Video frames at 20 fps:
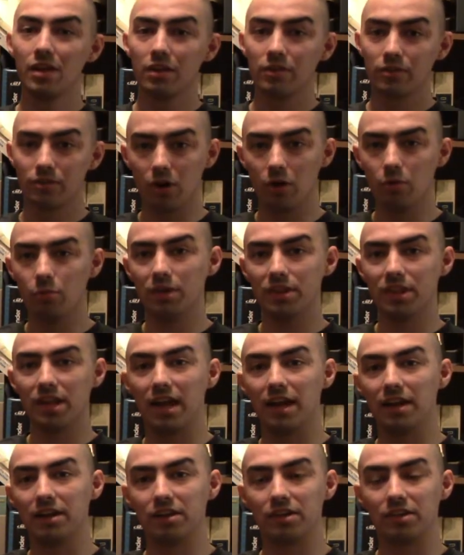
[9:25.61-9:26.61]
So what they
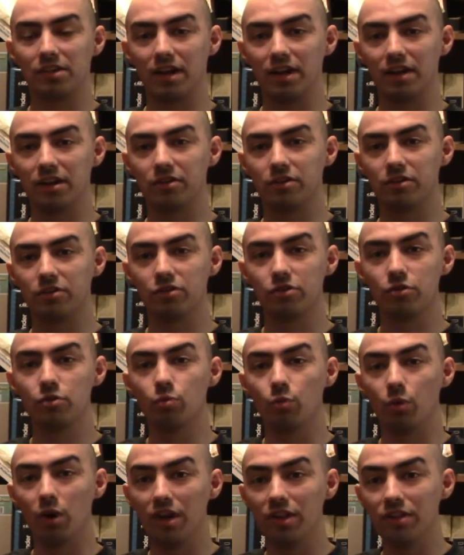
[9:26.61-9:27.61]
had decided to do
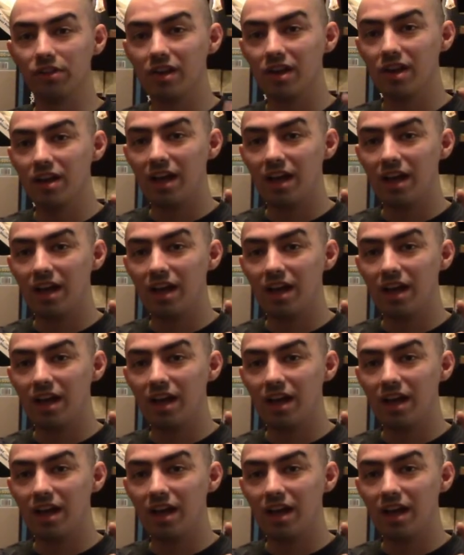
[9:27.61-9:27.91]
was